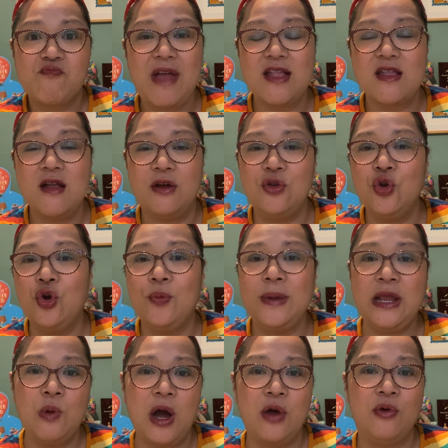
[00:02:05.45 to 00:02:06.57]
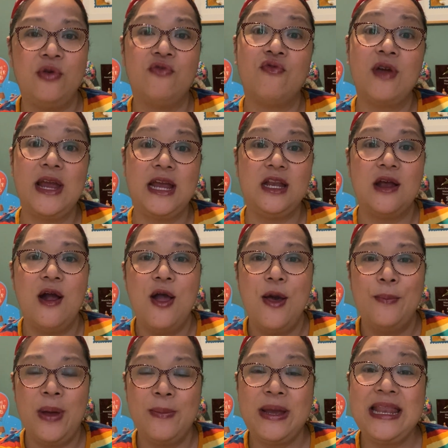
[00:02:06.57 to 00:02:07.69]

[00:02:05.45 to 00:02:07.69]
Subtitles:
that's not normally what I would read, but I'm